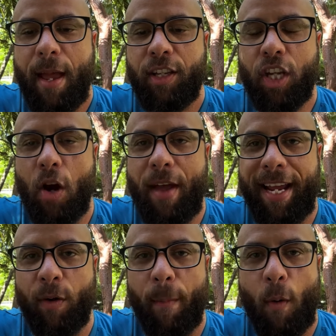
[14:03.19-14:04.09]
So they
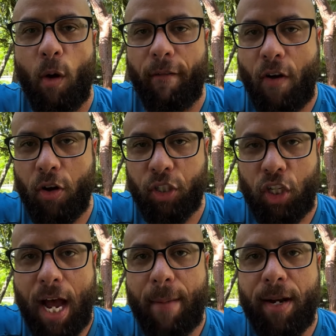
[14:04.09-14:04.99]
can report false
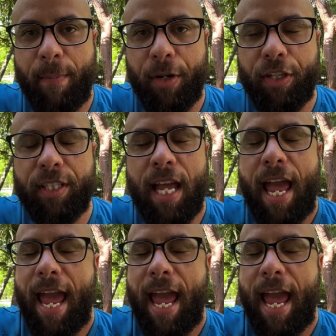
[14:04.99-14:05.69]
job numbers,